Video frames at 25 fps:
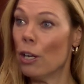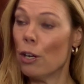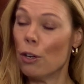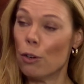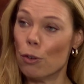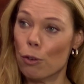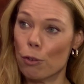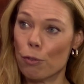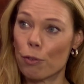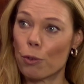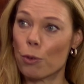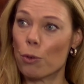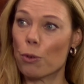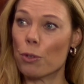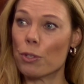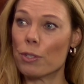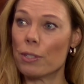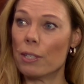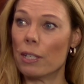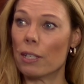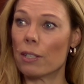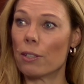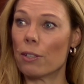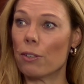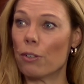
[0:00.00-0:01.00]
of course
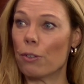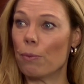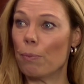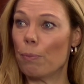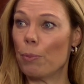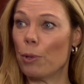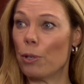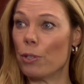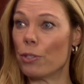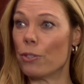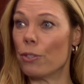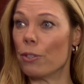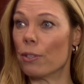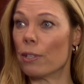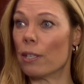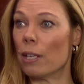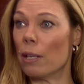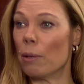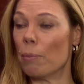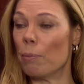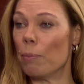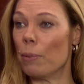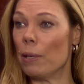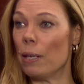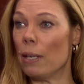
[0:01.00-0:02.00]
that person
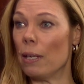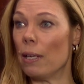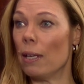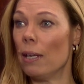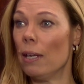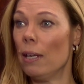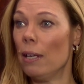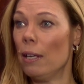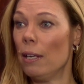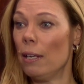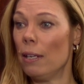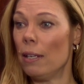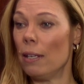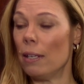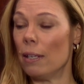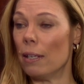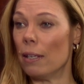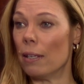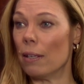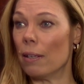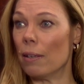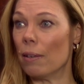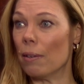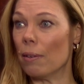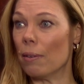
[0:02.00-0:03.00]
can be
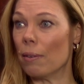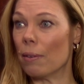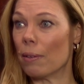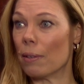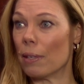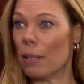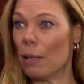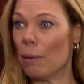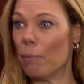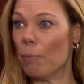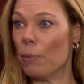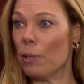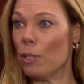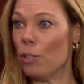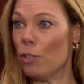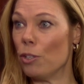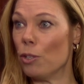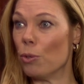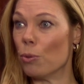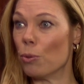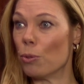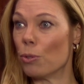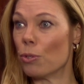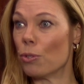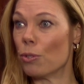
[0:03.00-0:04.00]

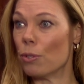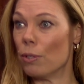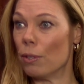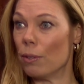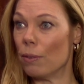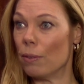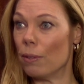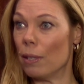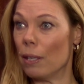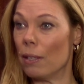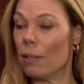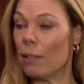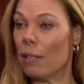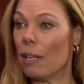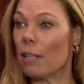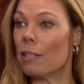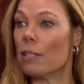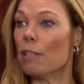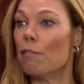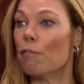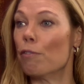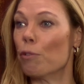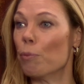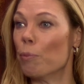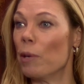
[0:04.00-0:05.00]
used,
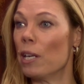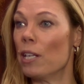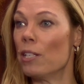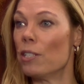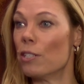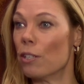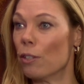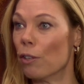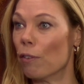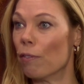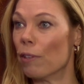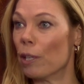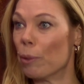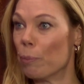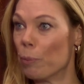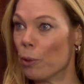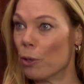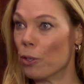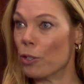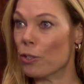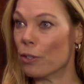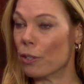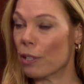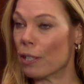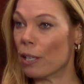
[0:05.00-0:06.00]
that information of that
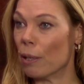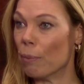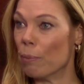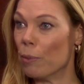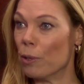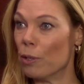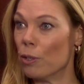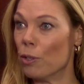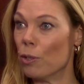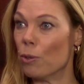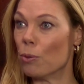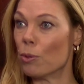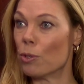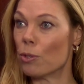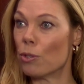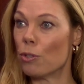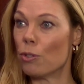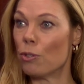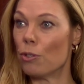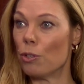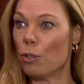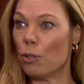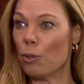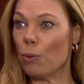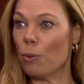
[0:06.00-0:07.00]
person can be
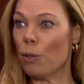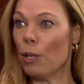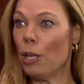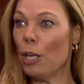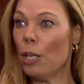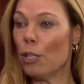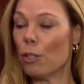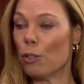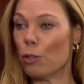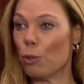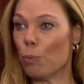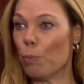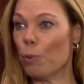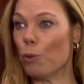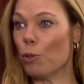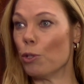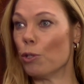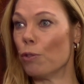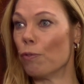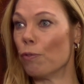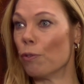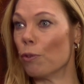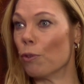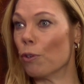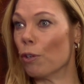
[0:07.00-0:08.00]
used to
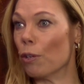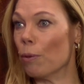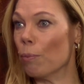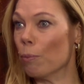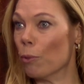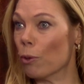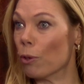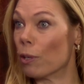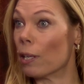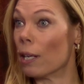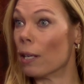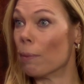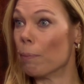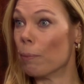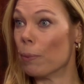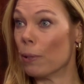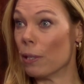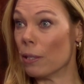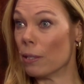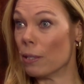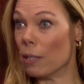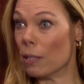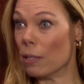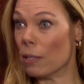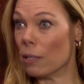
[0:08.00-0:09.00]
push for more
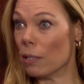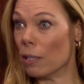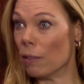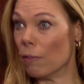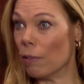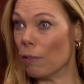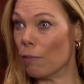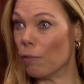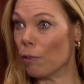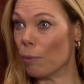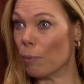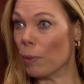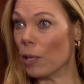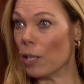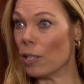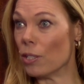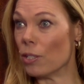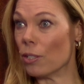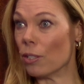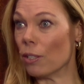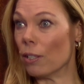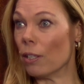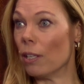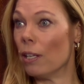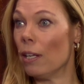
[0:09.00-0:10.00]
company sensitive
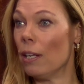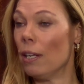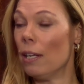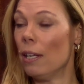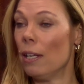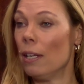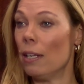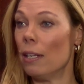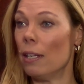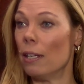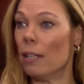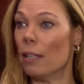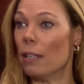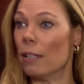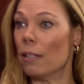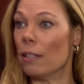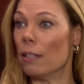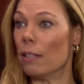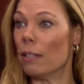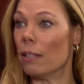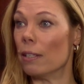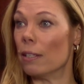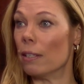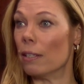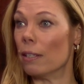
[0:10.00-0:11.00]
information,
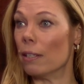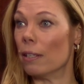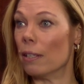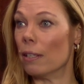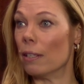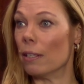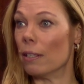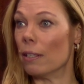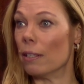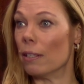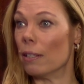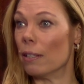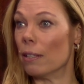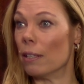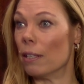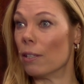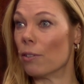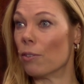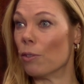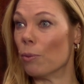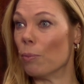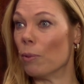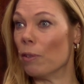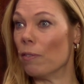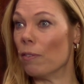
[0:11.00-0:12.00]
and
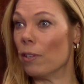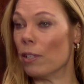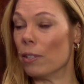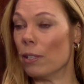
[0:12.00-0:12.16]
that could be very